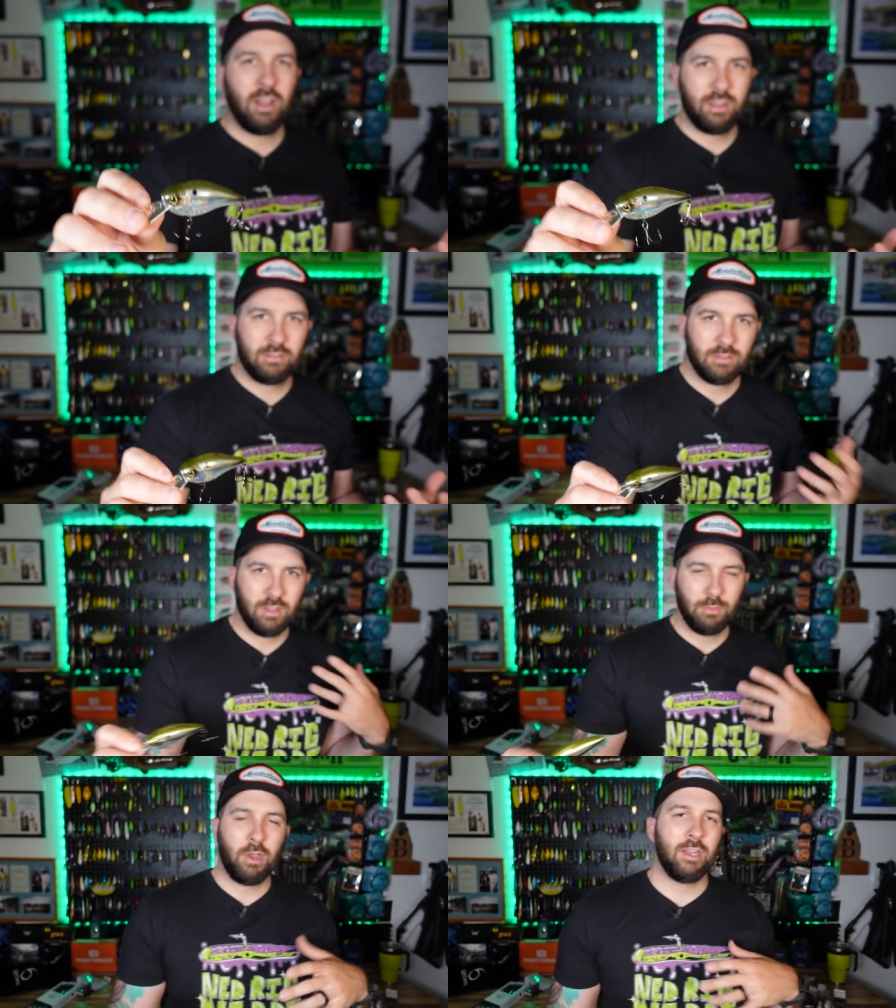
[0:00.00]
on
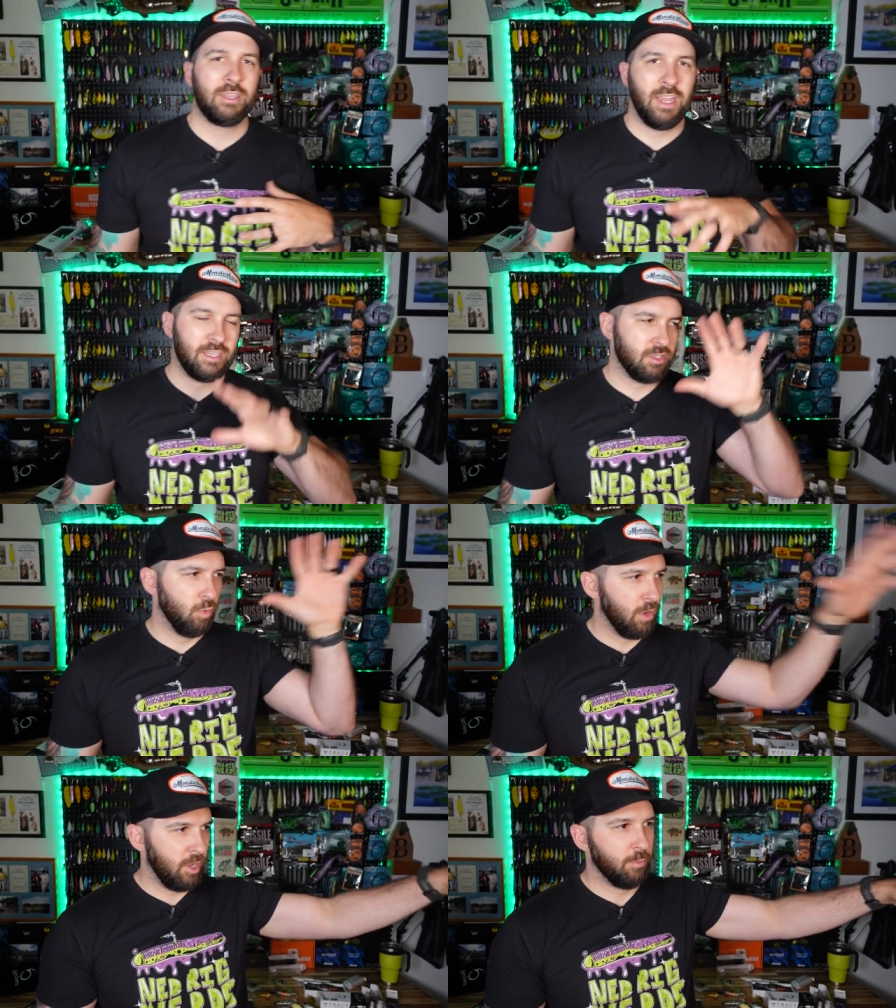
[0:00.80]
on the podcast a
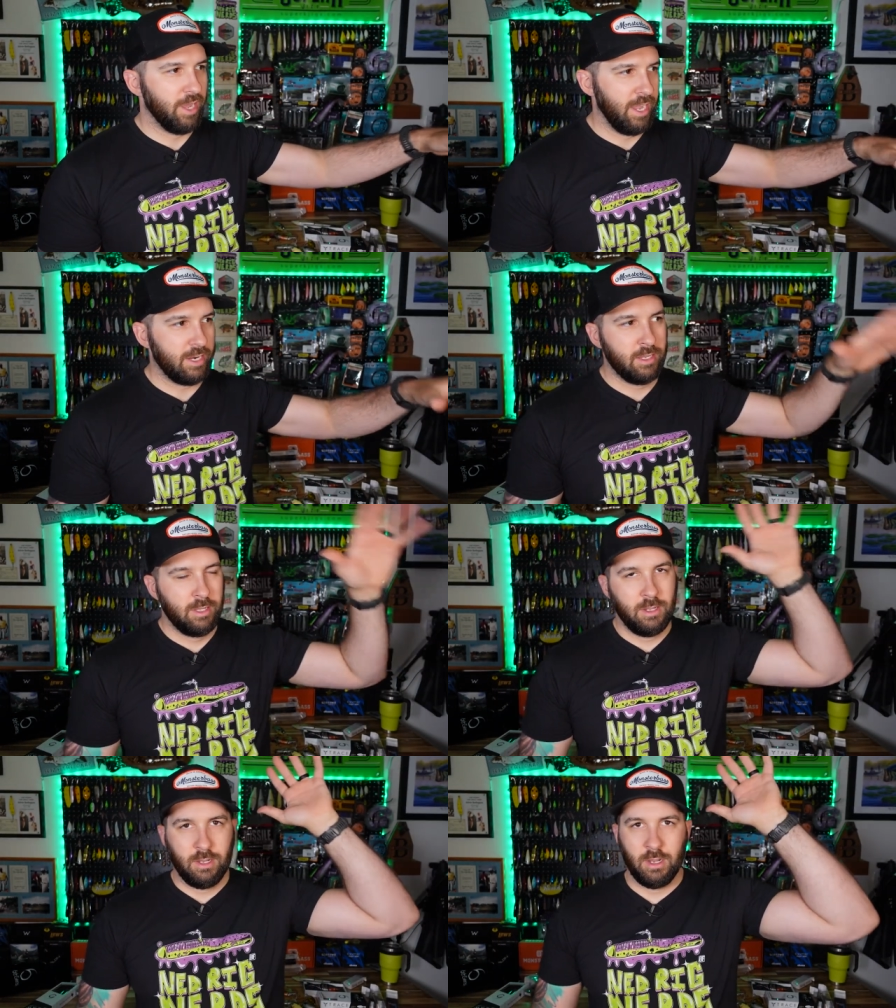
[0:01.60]
while back,
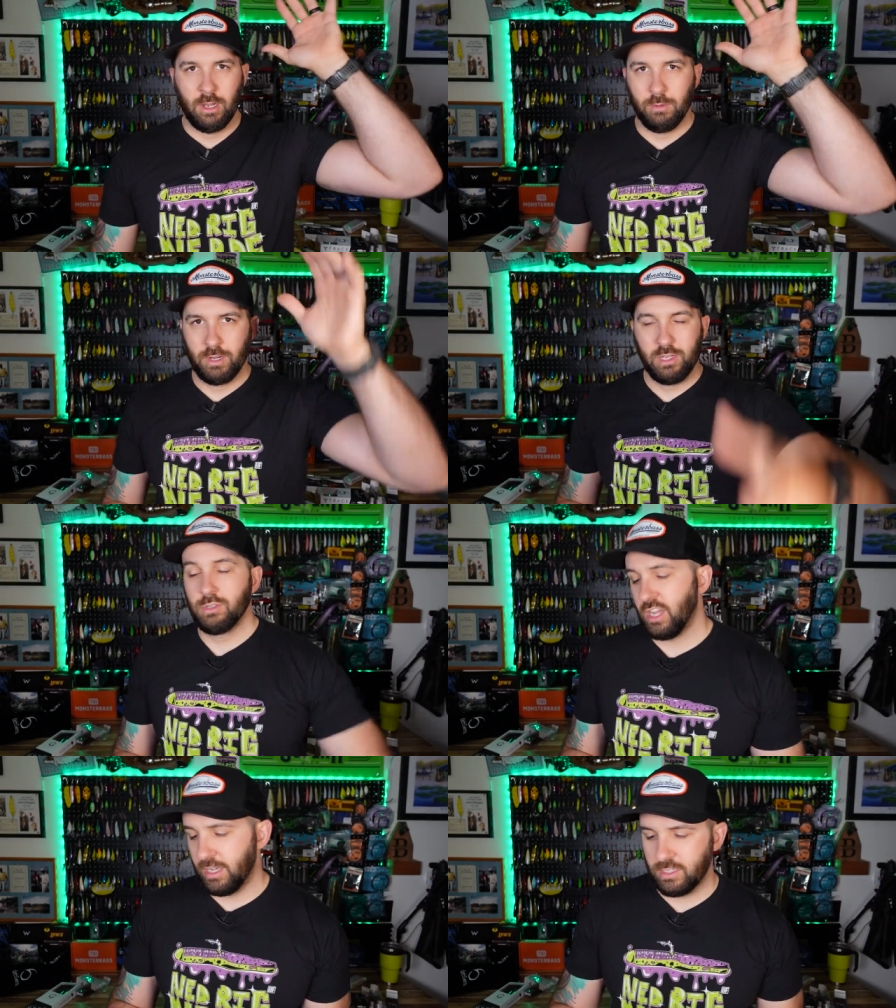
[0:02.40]
uh, but he
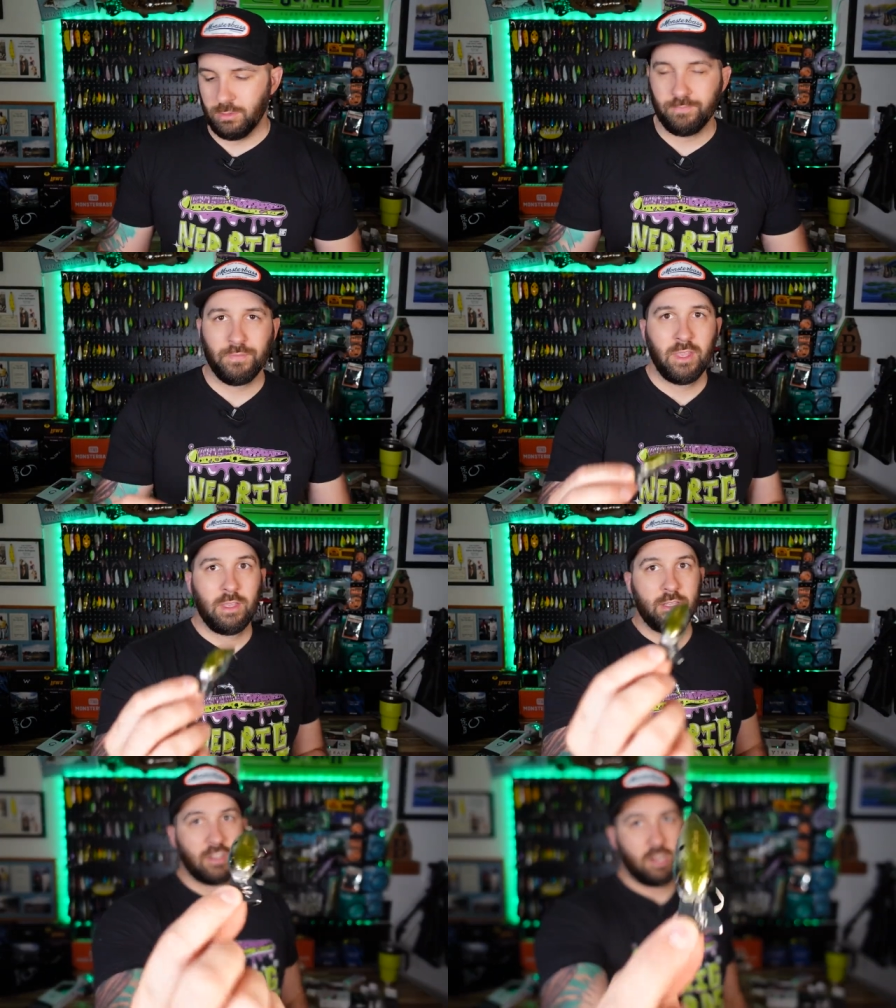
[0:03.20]
was awesome.
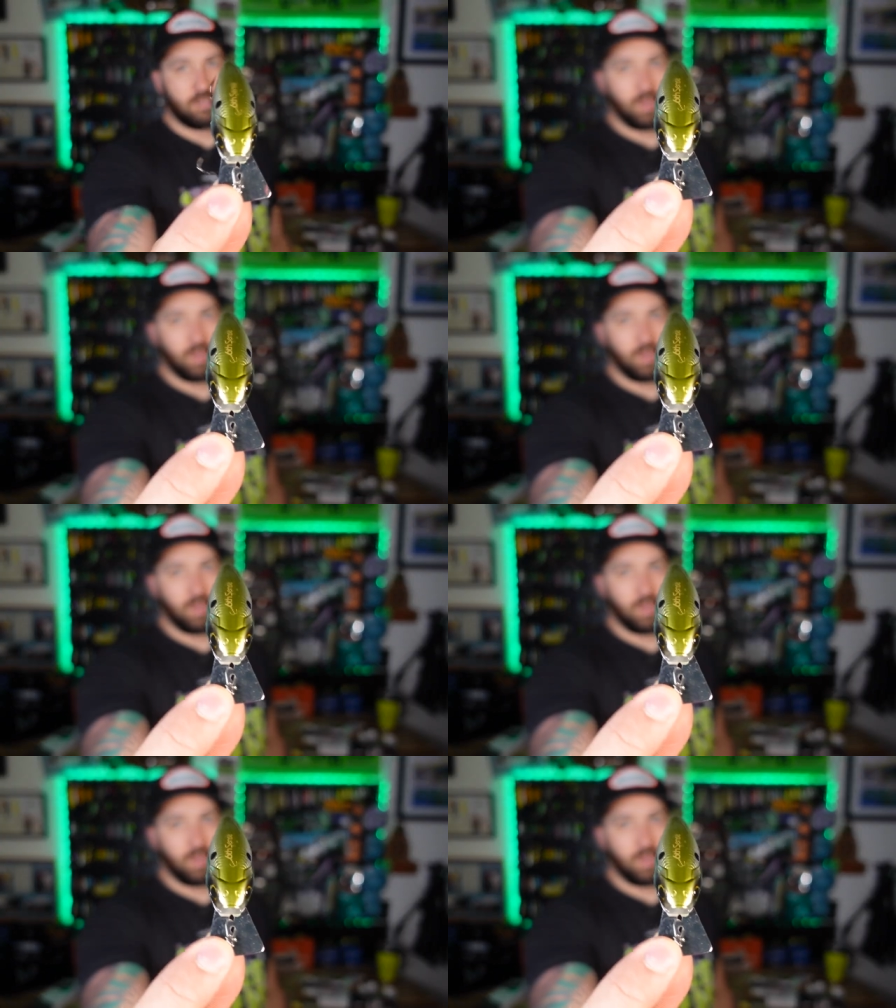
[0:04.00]
He talked